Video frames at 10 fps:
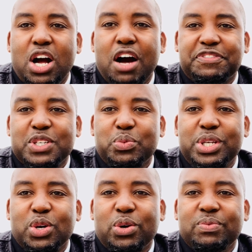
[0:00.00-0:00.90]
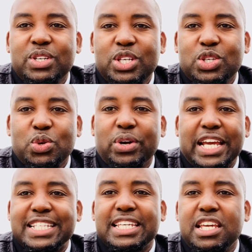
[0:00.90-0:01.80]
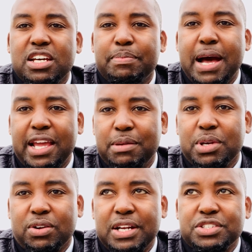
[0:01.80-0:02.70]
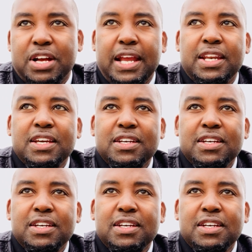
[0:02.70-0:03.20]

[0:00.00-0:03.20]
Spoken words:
often you don't get to hear about immigrants, right?